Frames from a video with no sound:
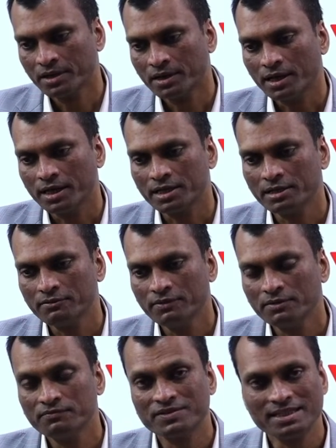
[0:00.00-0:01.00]
And
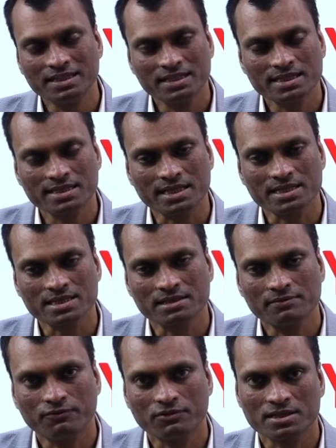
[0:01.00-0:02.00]
even within the
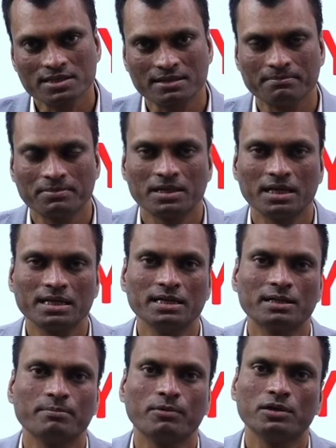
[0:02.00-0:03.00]
section, for example,
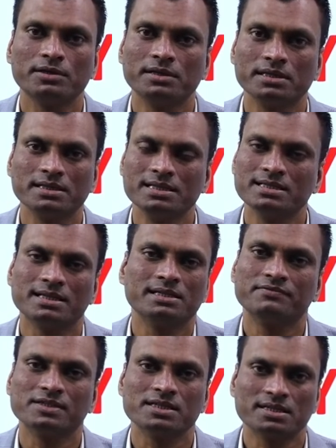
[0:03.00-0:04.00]
IR, polity, these are
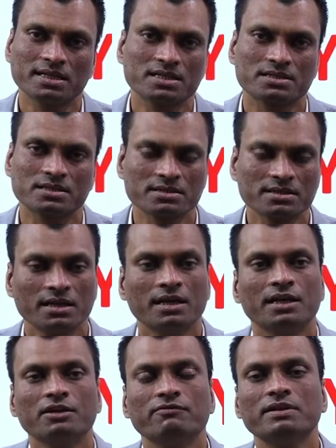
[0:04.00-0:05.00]
different sections.
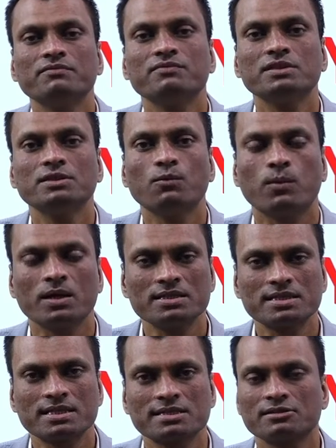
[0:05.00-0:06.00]
Even within one
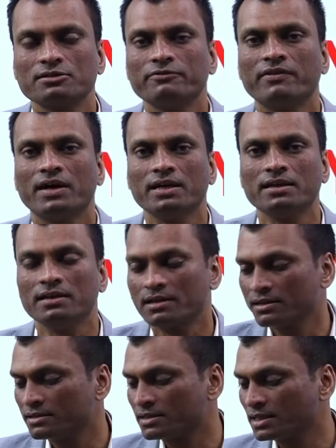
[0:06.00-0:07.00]
section of IR,
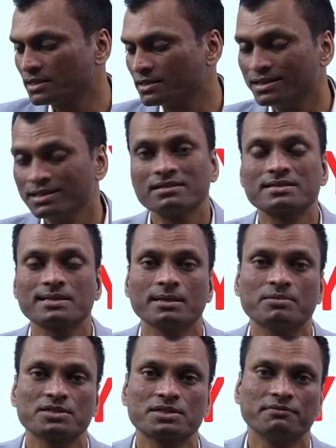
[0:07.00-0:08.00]
there is
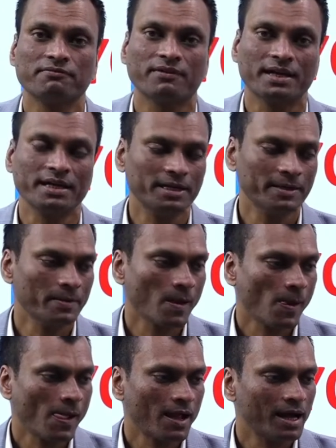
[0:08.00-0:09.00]
syllabus defined,
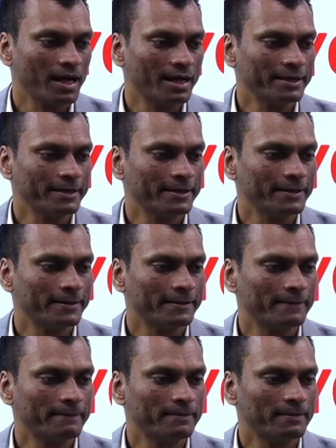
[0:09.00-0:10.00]
and
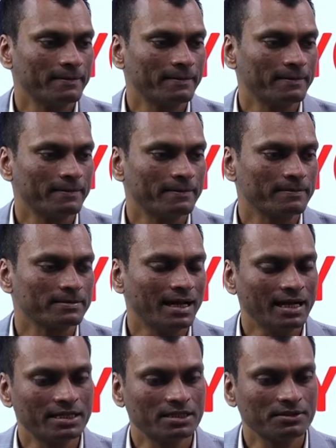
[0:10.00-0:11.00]

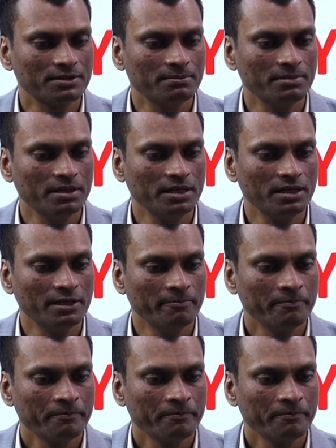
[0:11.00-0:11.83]
that could be